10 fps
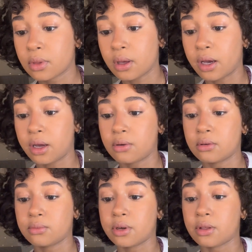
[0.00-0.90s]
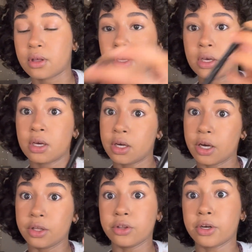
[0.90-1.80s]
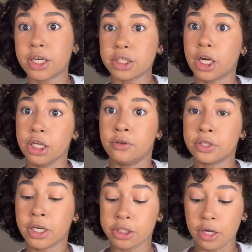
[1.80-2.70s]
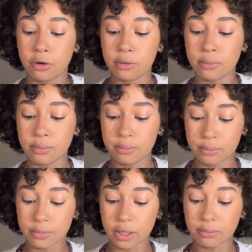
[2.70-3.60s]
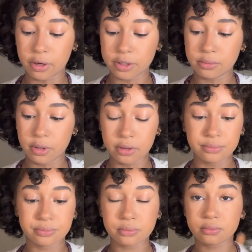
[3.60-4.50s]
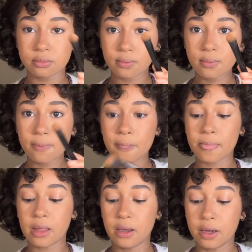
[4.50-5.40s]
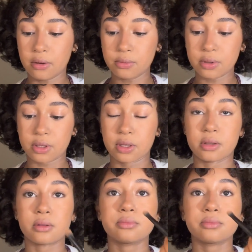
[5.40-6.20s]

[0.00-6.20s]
I go in with another I know it's eyeshadow like brush, but I go in with this.